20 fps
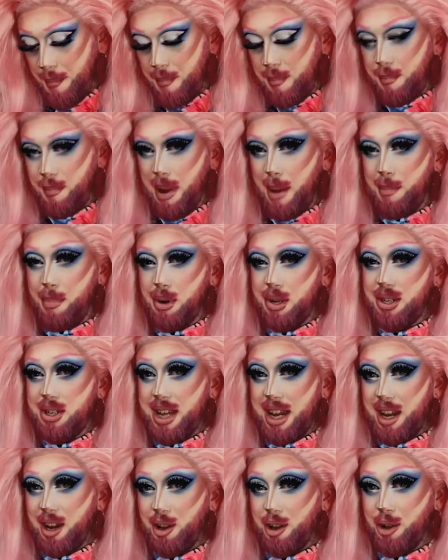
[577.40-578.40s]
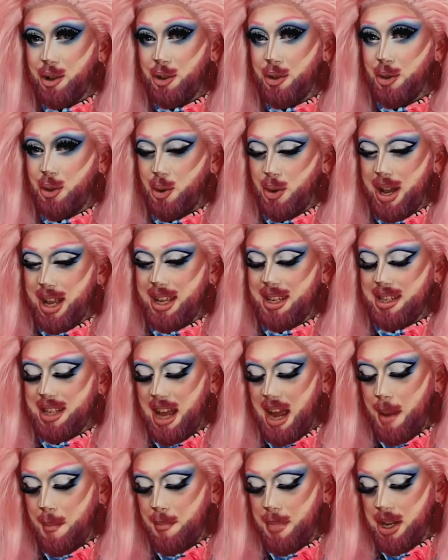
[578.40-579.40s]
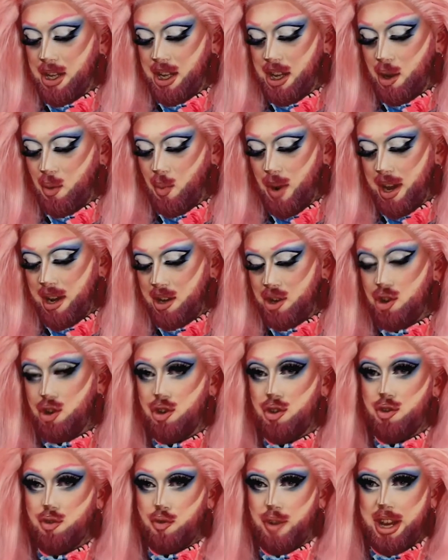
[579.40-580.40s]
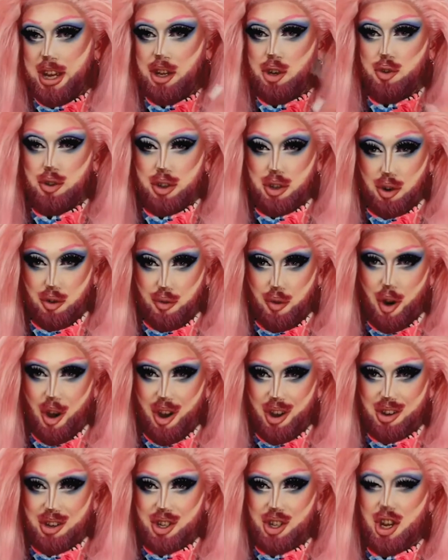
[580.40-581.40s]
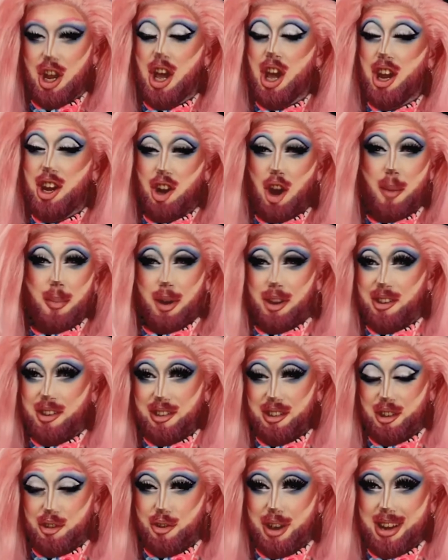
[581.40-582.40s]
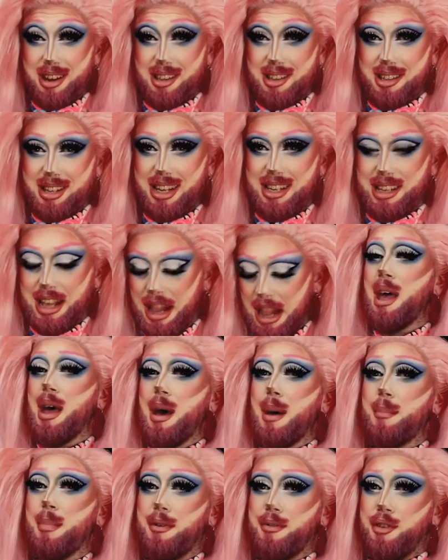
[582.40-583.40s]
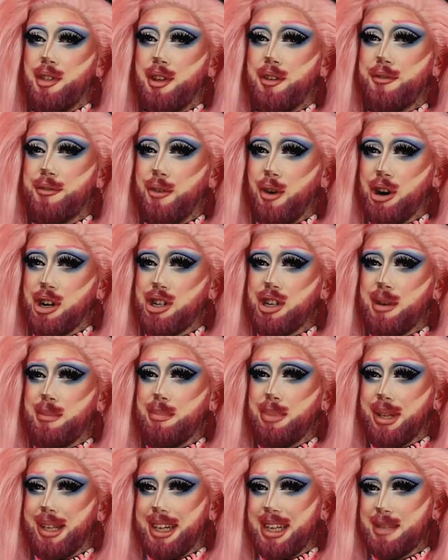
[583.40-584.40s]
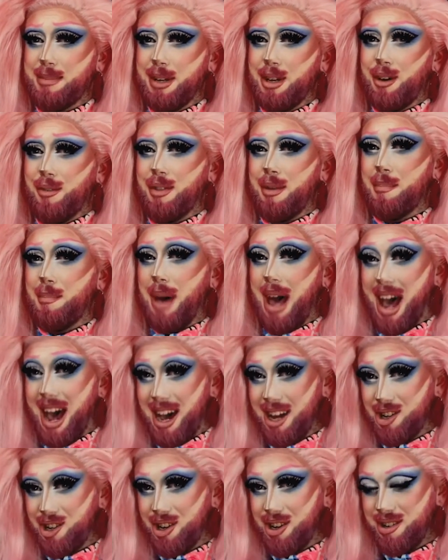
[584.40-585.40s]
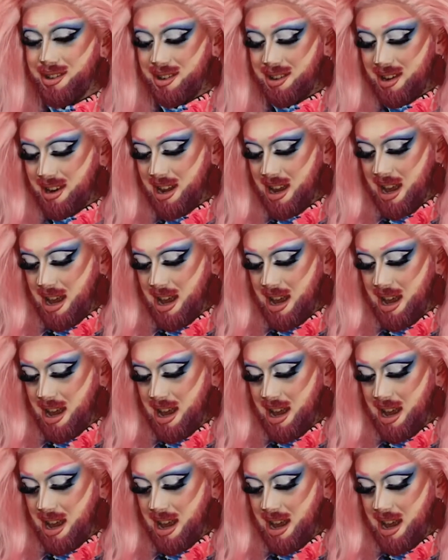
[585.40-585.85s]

My particular note is that I immediately went straight to his crotch, not because he's the trade of the season, but for the unfortunate placement of the pattern.